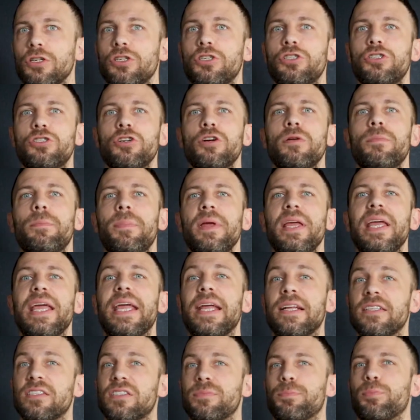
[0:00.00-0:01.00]
should be
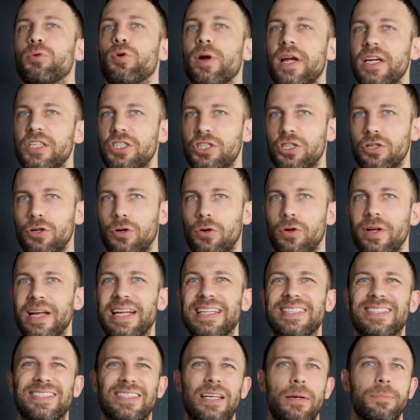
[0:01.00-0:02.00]
inspirational
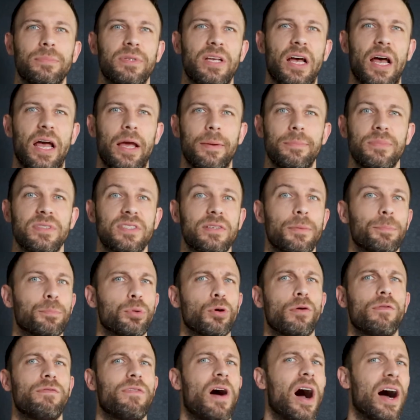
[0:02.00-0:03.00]
and sometimes
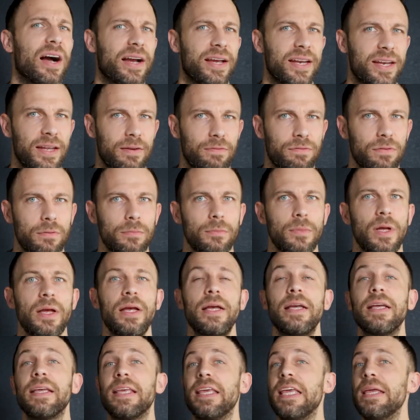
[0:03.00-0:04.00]
provocative.
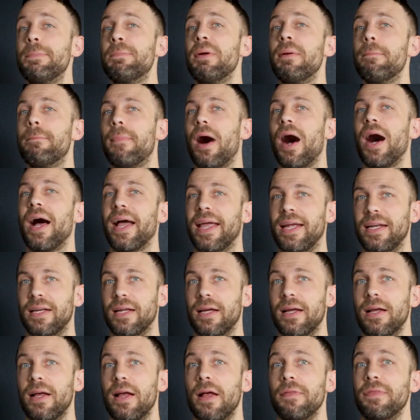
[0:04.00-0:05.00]
Keep in mind,
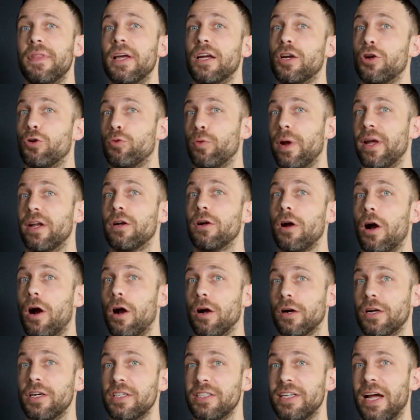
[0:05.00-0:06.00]
the creator
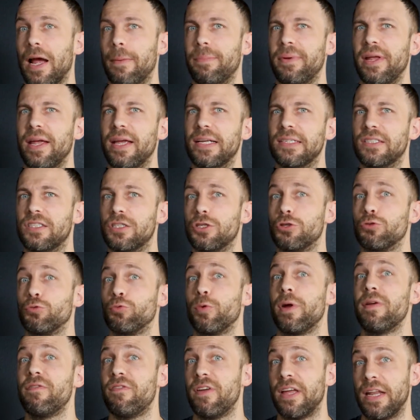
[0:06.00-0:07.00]
archetype is
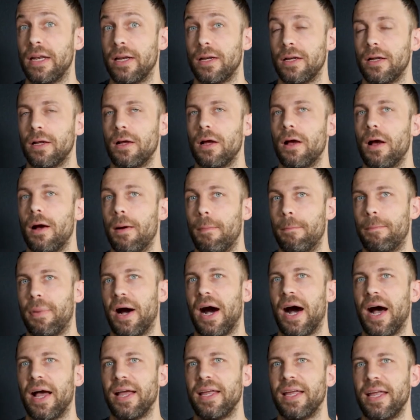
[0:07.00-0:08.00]
driven
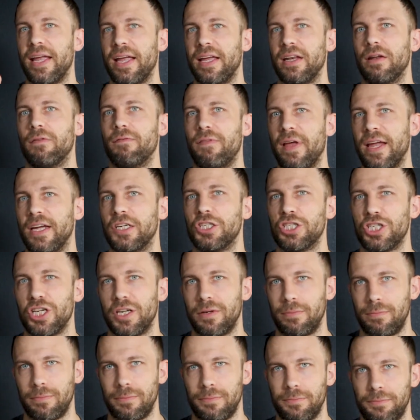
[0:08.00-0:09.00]
by
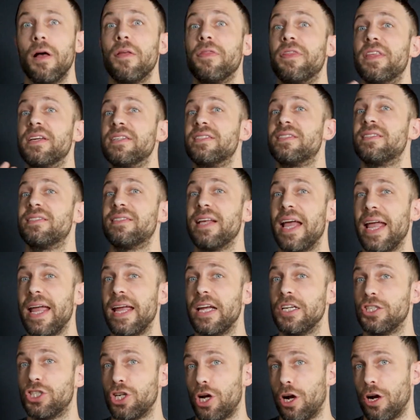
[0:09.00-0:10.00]
innovation. The
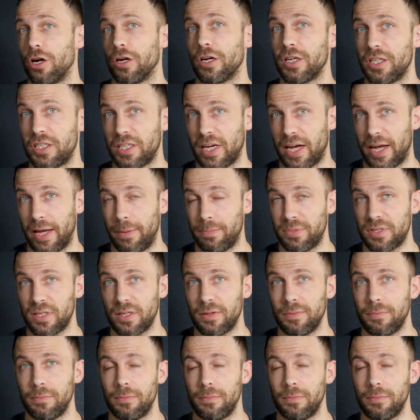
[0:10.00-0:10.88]
sage archetype.